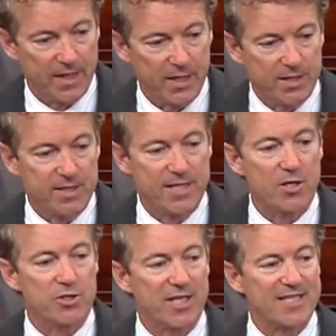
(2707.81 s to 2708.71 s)
It
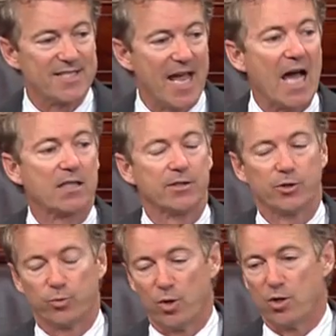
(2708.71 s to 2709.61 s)
sends exactly
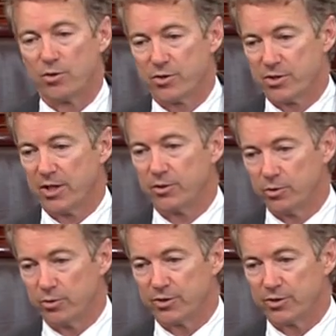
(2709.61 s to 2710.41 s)
the wrong signal